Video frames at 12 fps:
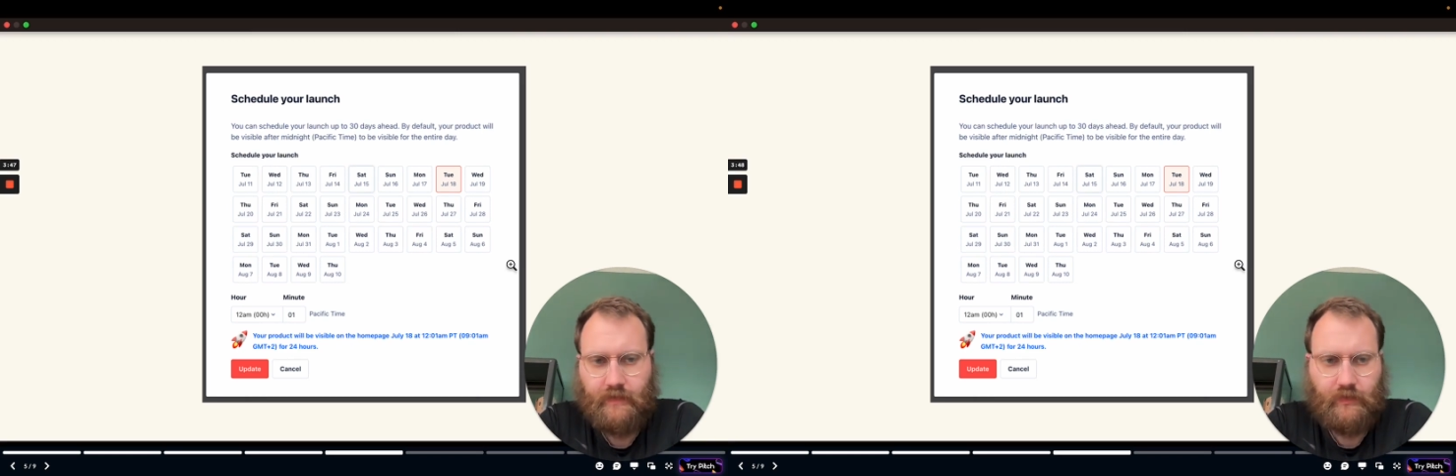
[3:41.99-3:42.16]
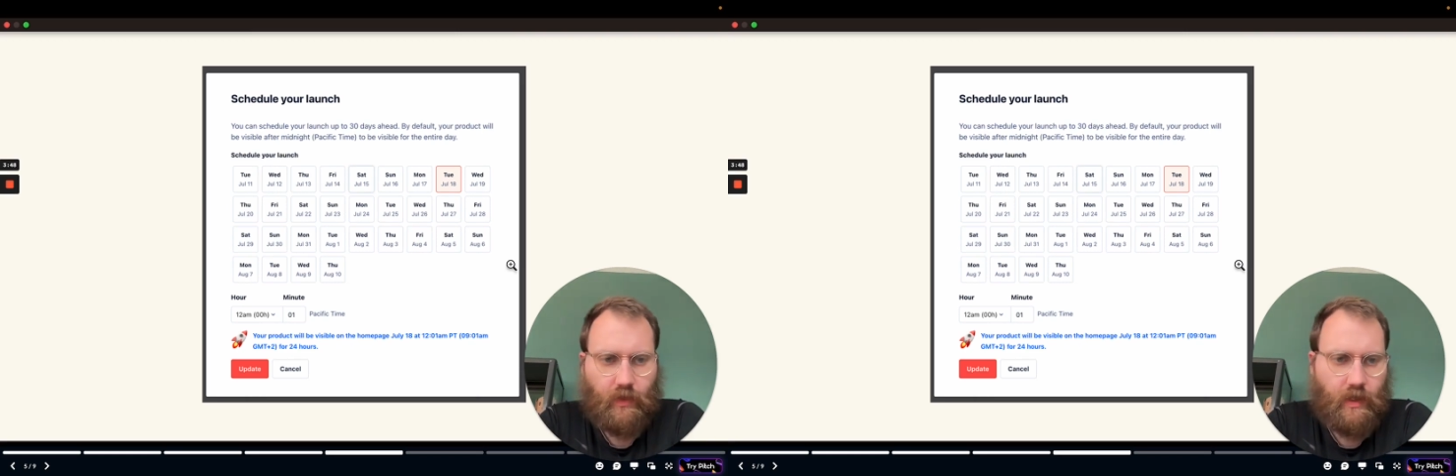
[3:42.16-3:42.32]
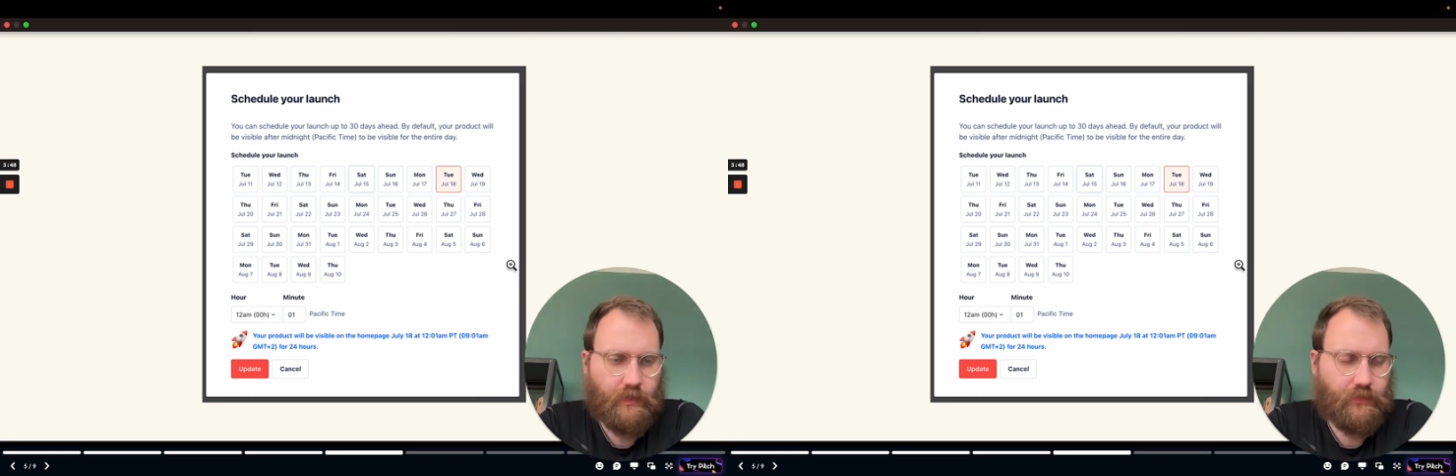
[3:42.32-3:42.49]
So
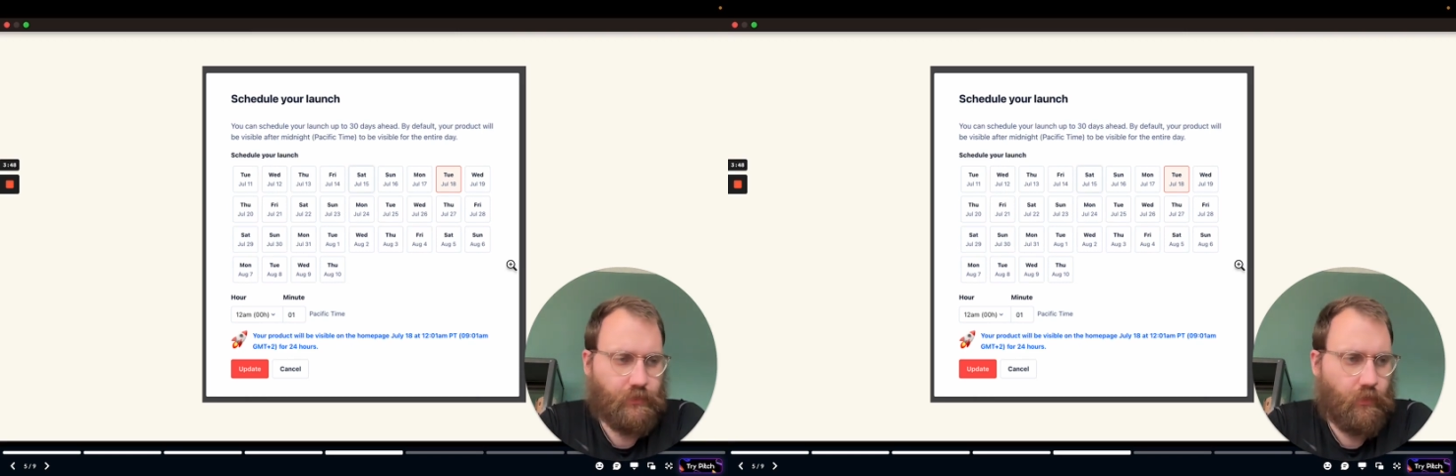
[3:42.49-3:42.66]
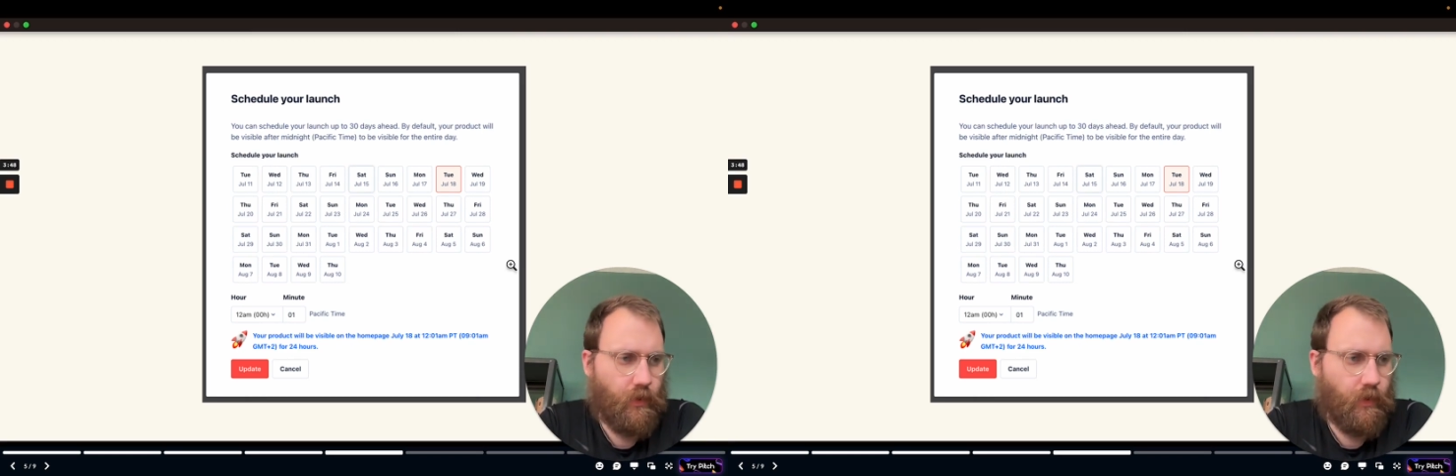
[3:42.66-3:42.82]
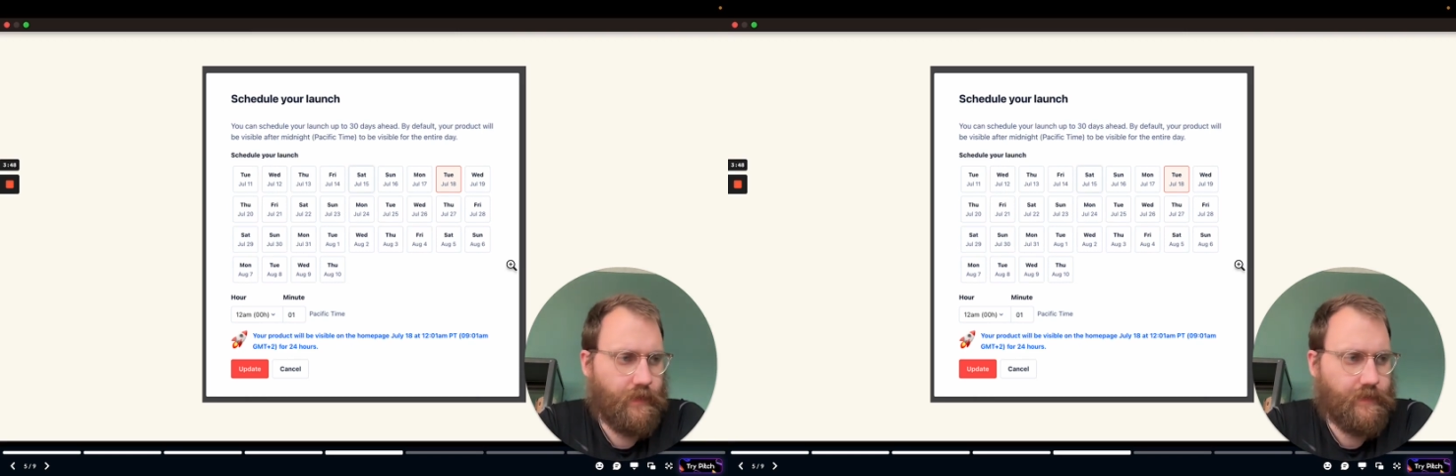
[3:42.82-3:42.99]
I'll
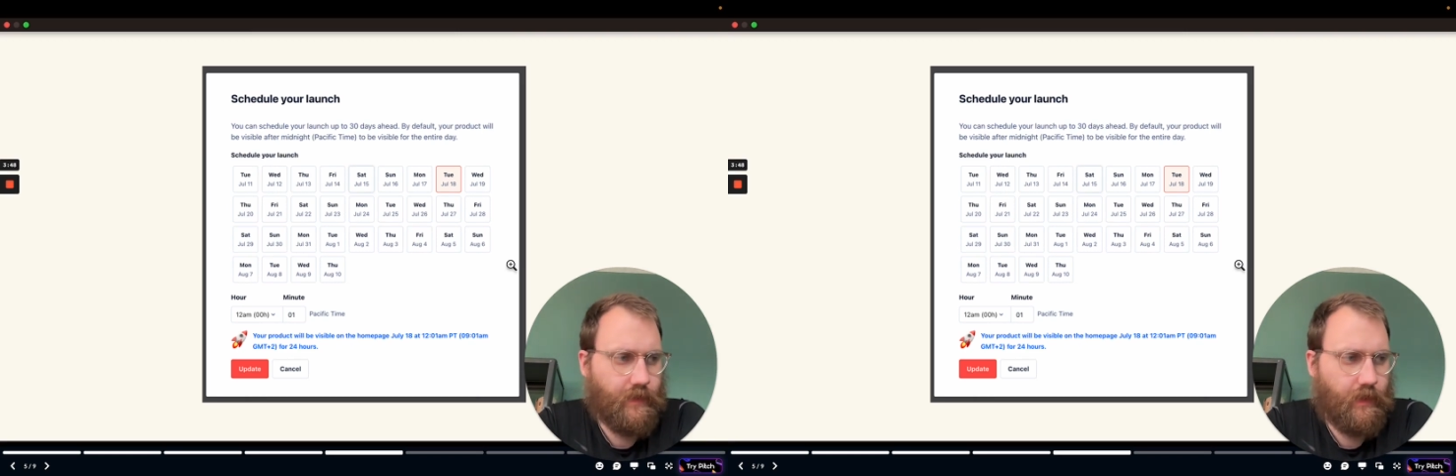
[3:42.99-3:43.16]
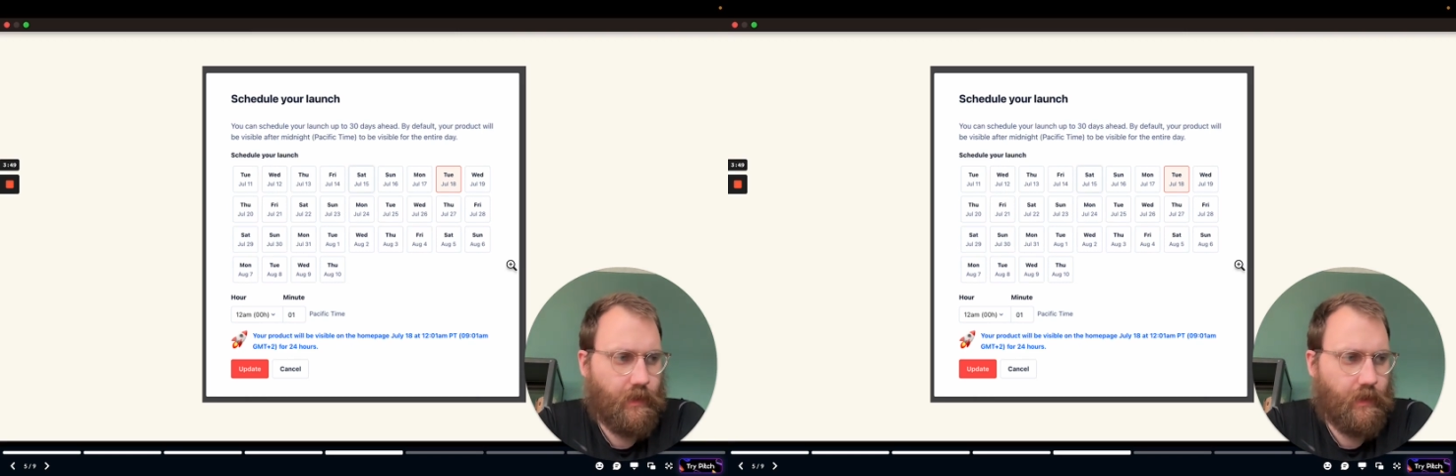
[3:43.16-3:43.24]
start